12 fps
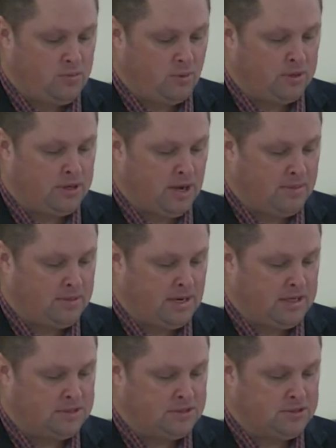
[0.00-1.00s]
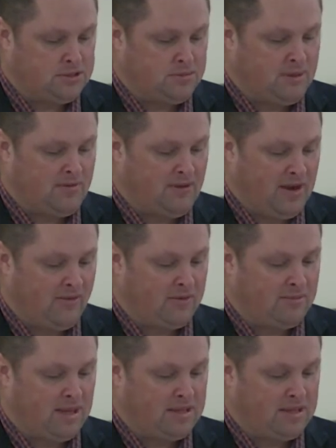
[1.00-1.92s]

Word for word: or denomination should be favored by